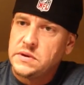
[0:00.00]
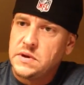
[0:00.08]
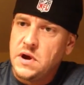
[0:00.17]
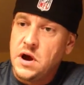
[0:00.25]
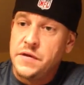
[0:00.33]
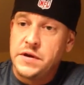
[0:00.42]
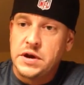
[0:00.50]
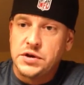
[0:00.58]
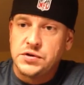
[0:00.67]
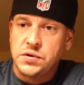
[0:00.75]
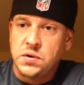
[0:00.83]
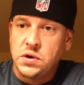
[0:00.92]
the
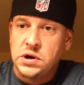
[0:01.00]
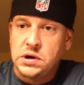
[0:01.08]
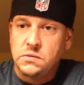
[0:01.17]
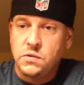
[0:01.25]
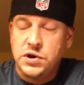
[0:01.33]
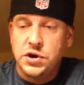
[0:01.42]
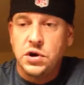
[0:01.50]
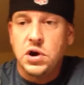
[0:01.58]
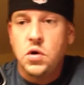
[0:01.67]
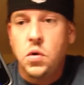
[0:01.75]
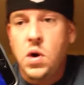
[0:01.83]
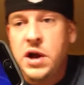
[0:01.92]
controller, when you're in
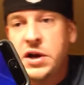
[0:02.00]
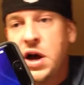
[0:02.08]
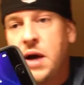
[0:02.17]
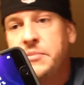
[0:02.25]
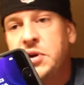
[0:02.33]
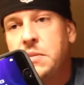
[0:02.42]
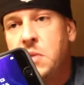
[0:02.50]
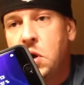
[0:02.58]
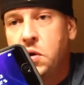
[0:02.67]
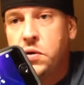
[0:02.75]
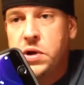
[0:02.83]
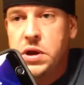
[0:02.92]
quadcopter
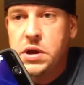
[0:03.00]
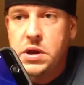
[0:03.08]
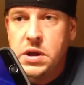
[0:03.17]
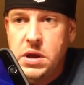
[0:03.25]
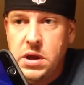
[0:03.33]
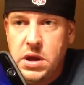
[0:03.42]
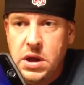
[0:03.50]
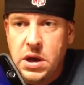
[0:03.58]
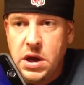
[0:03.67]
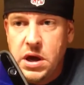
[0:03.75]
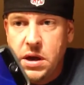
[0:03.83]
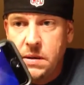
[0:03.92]
mode,
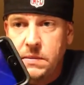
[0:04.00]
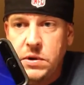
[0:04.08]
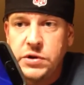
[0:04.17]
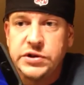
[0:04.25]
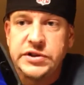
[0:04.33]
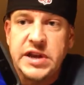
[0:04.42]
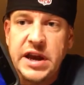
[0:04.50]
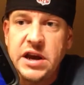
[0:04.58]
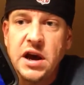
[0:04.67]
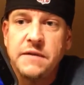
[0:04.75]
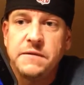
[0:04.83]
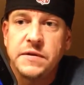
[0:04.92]
you just take
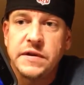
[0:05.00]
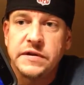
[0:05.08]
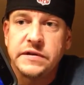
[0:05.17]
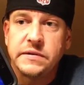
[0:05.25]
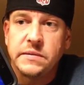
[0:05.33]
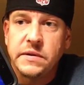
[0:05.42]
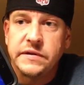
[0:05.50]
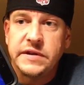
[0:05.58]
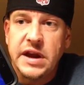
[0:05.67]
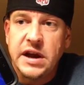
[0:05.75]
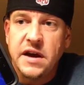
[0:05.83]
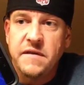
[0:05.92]
off with this
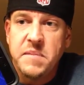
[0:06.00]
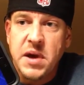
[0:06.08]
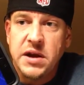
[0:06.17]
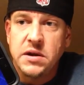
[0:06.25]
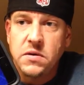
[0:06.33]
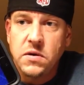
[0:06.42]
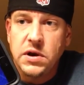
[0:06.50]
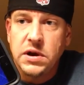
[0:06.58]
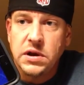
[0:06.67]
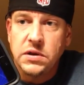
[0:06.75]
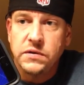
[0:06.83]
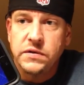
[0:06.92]
takeoff button, or you
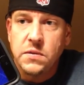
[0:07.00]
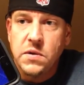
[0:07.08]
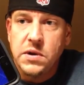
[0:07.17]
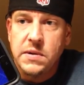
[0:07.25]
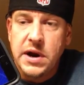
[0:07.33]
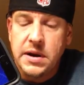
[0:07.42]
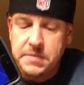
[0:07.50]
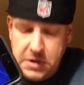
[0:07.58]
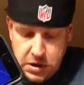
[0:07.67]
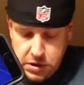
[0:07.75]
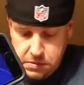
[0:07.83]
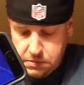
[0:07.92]
can use the one right up
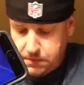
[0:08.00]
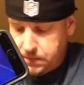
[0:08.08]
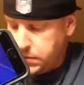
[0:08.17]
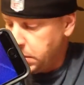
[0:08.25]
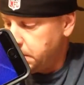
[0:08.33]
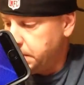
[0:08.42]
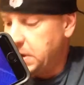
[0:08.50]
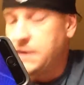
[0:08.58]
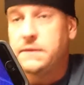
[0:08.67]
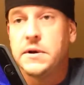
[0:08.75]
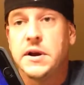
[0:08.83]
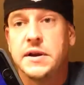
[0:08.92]
here. Probably
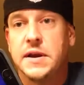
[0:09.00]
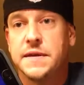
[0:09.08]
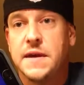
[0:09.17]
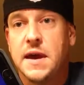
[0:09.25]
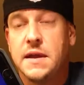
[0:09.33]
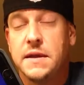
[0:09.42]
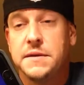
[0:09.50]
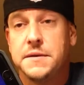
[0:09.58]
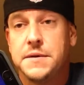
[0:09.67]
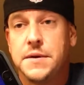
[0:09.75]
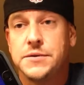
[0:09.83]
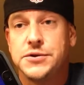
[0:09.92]
careful not to hit that and let the
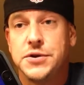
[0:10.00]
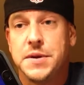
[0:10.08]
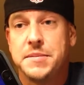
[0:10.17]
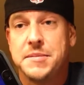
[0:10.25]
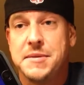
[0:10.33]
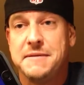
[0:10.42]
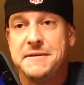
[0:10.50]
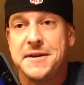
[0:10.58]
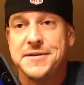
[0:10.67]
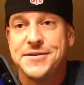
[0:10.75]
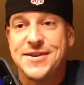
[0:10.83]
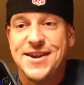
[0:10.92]
drone shoot up in my face.